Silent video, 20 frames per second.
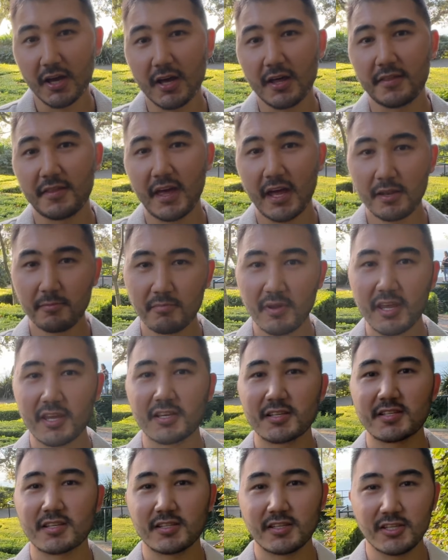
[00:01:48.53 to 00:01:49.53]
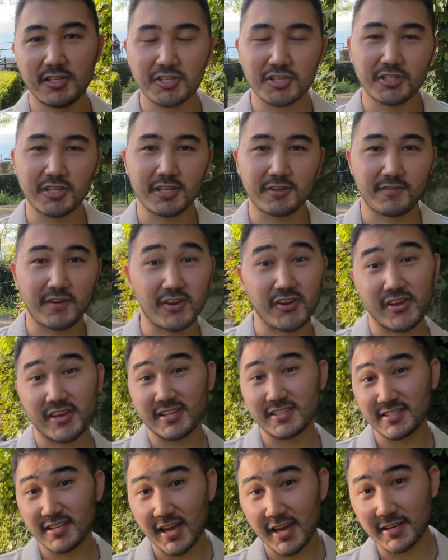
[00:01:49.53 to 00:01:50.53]
that makes an engineer very
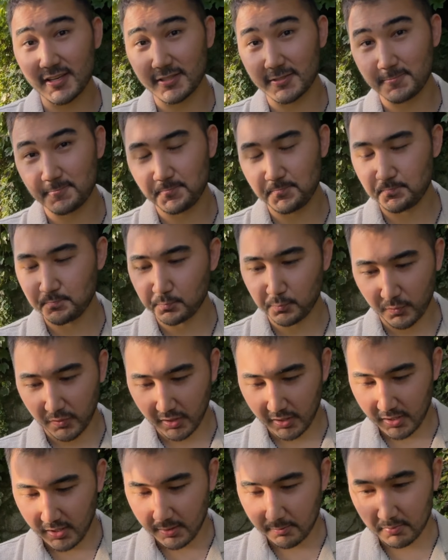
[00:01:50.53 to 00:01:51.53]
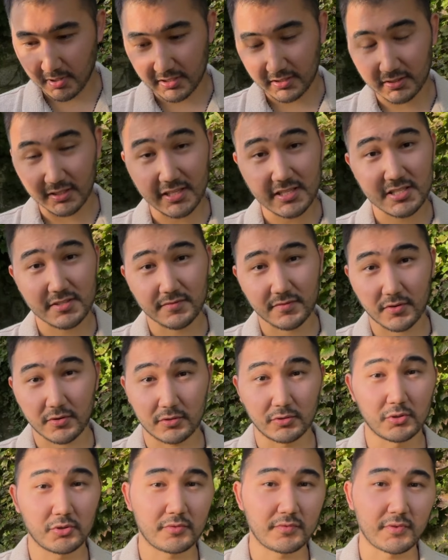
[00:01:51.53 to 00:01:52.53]
excited. But let's
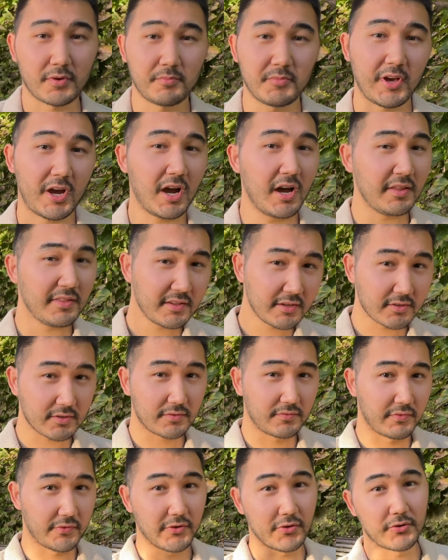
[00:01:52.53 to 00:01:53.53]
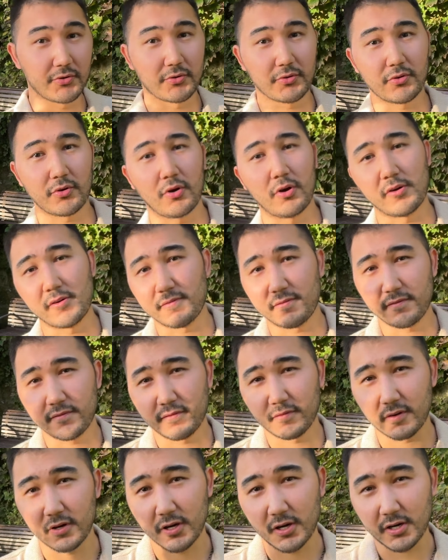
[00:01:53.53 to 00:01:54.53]
look from the other view of
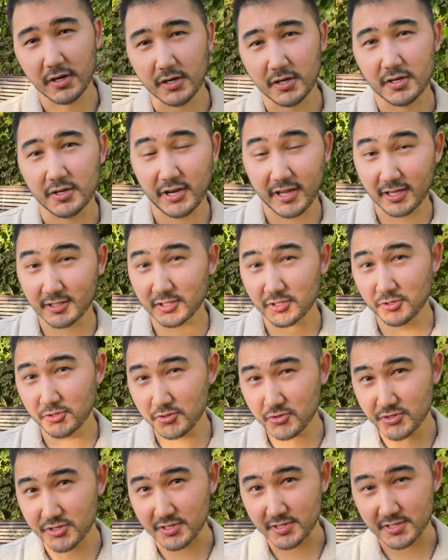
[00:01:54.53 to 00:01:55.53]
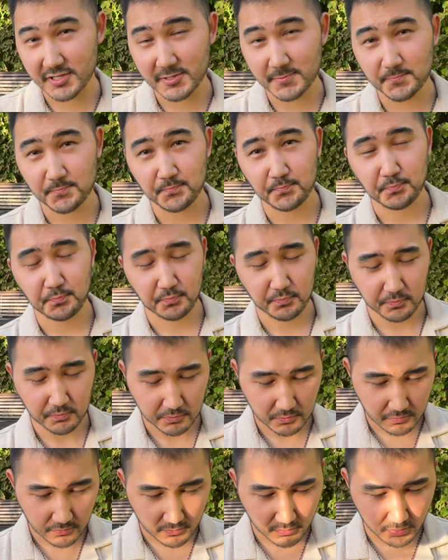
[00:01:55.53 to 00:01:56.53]
regular users.
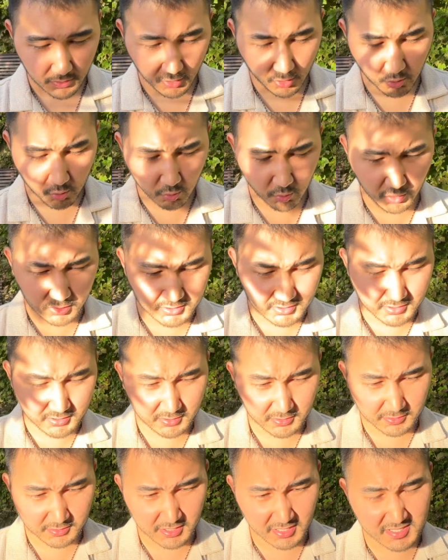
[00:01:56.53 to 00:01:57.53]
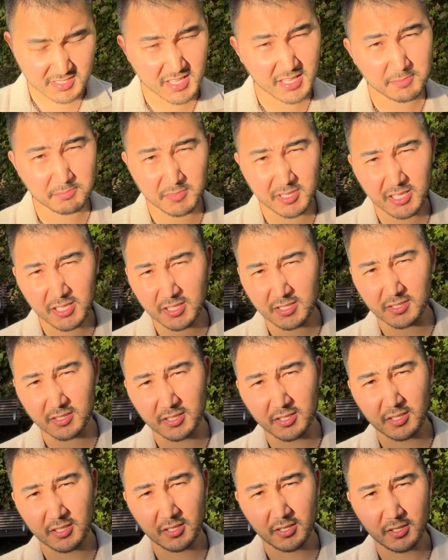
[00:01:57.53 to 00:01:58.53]
What does that mean
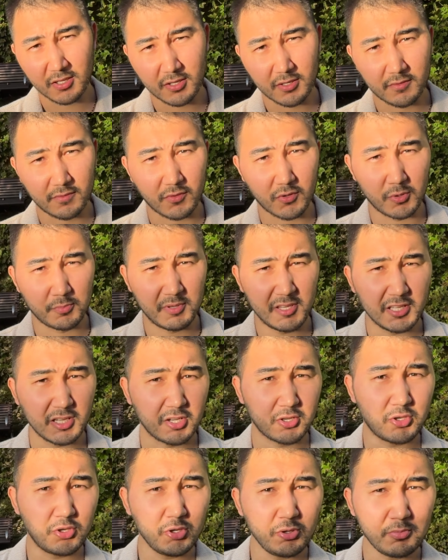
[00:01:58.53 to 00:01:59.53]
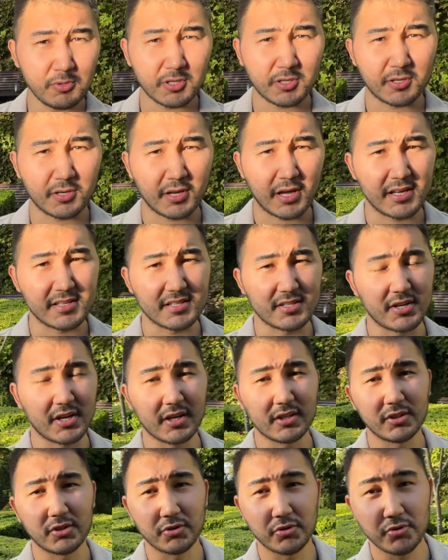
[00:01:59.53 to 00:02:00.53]
for being a human as a
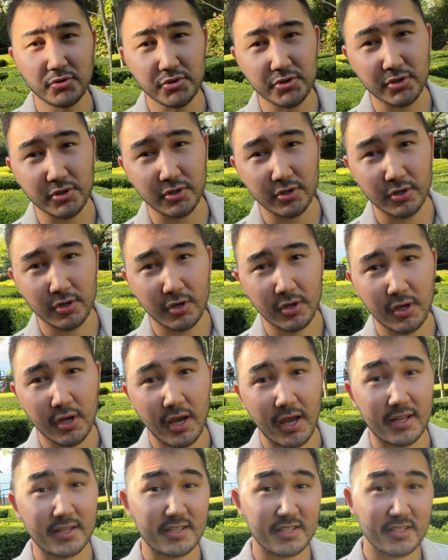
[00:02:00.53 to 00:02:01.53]
regular user and